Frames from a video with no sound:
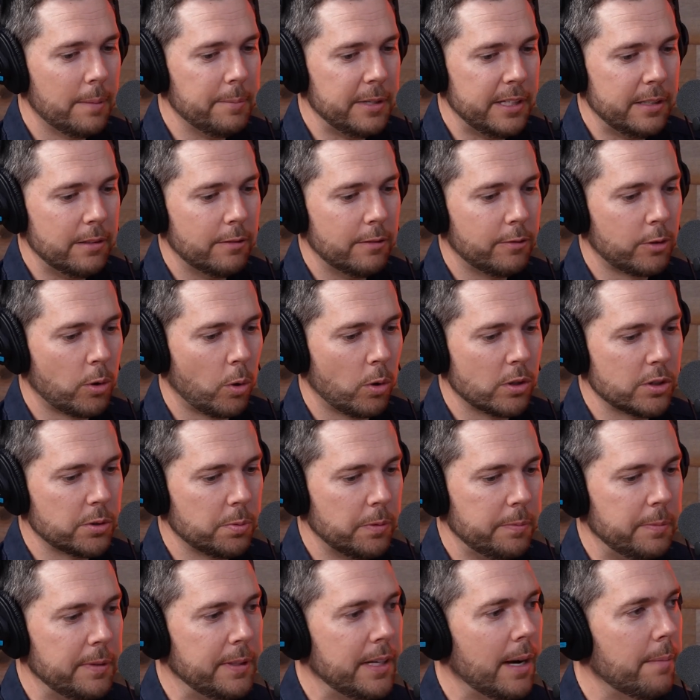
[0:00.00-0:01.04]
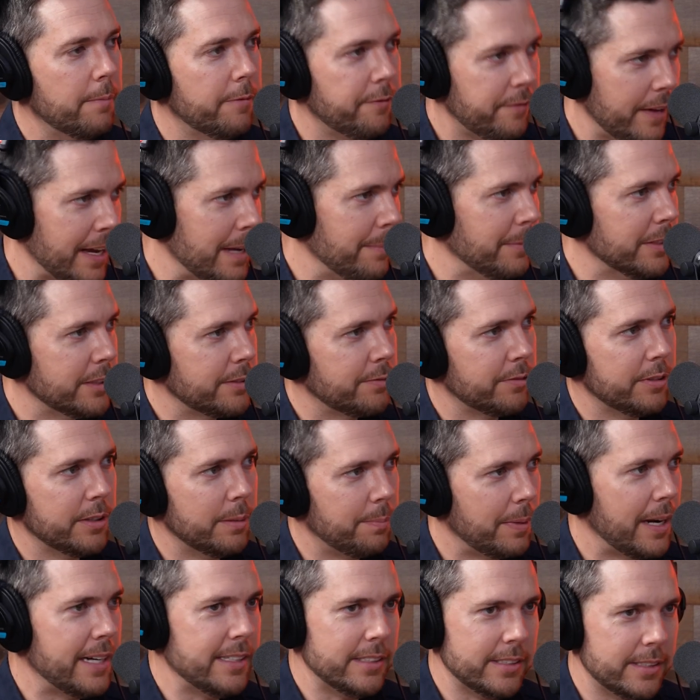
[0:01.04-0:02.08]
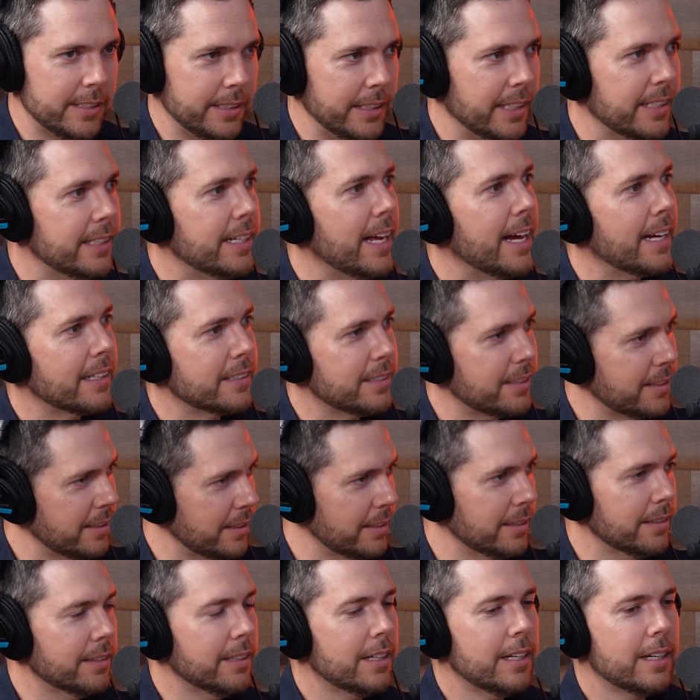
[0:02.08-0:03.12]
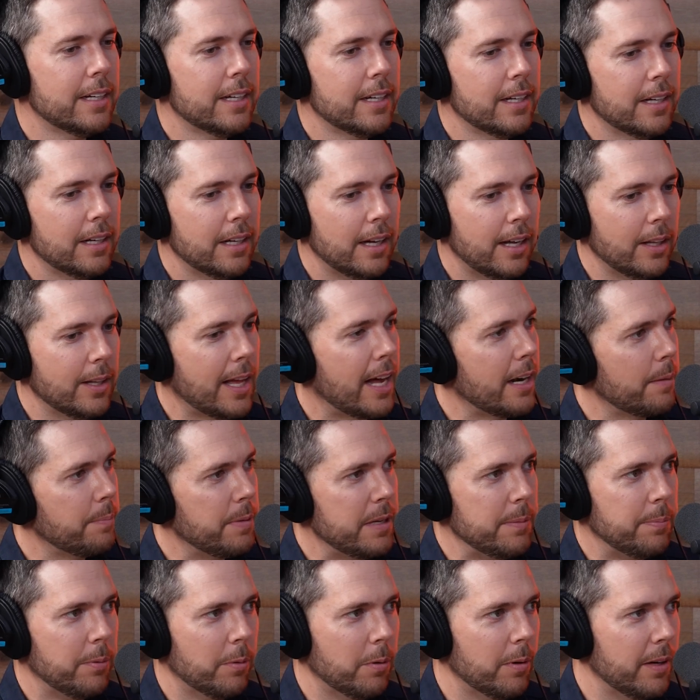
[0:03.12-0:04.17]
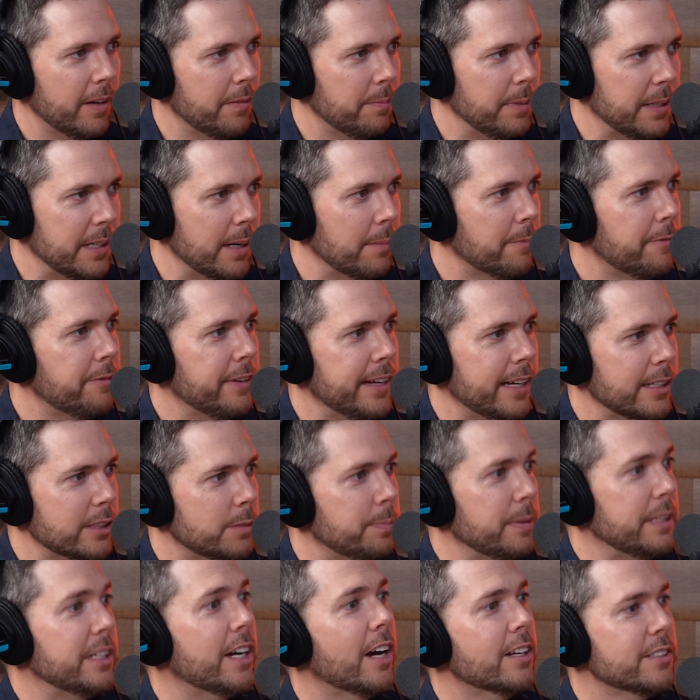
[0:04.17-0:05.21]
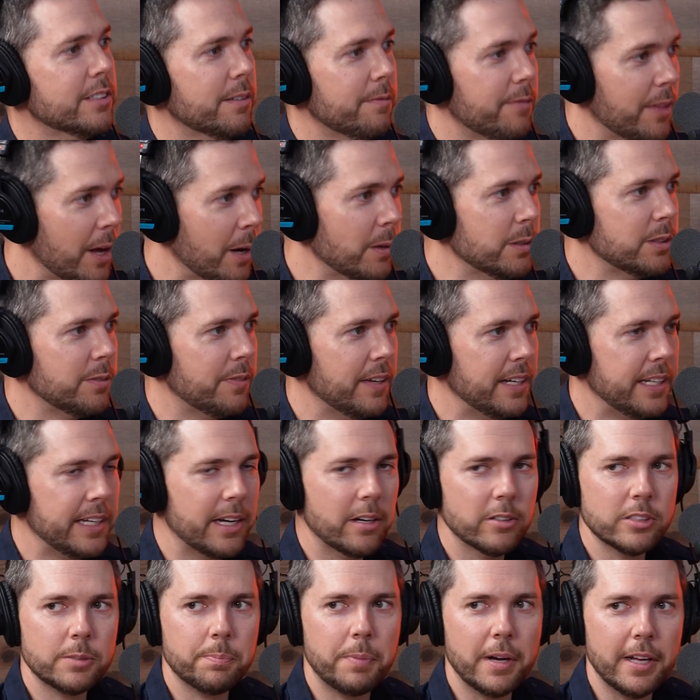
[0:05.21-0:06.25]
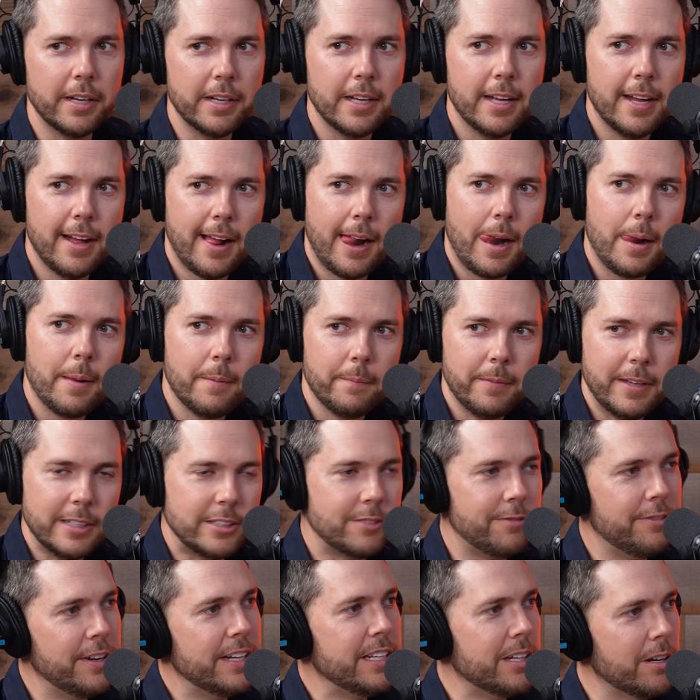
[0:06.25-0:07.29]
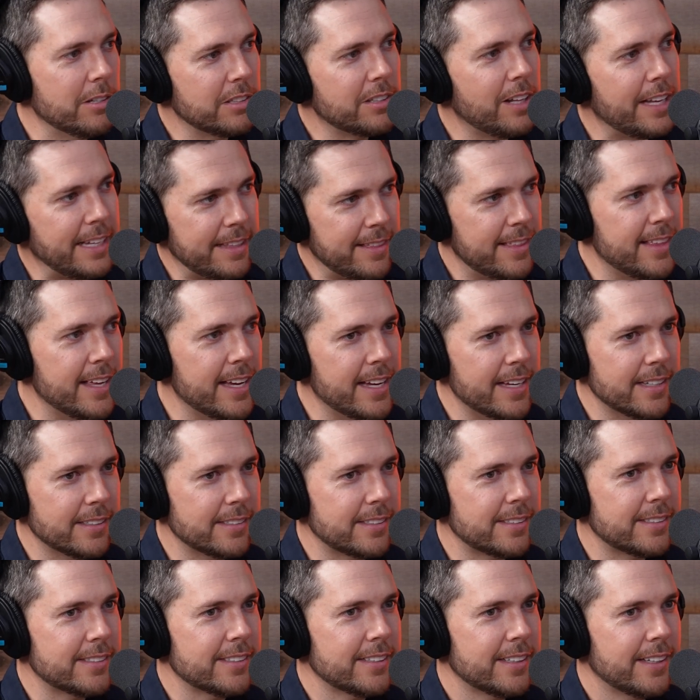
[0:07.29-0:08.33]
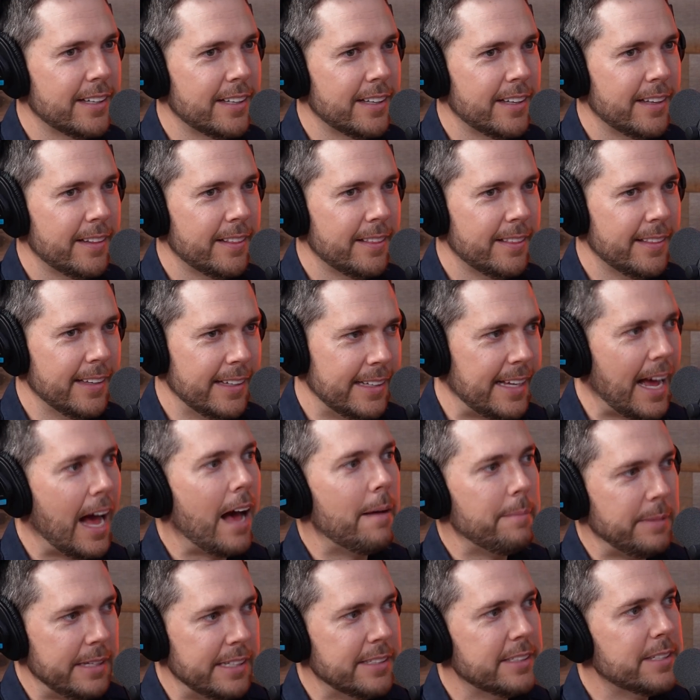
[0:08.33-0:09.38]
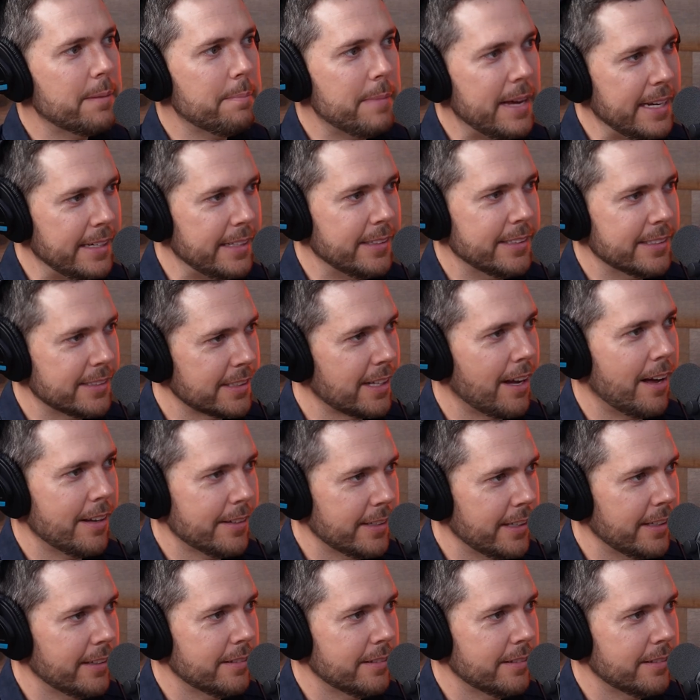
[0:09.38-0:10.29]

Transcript: I mean, of course, we've become famous for the Bite Sting Index, and a lot of people have become fans because of those videos, but it's videos like this that got me into making this content.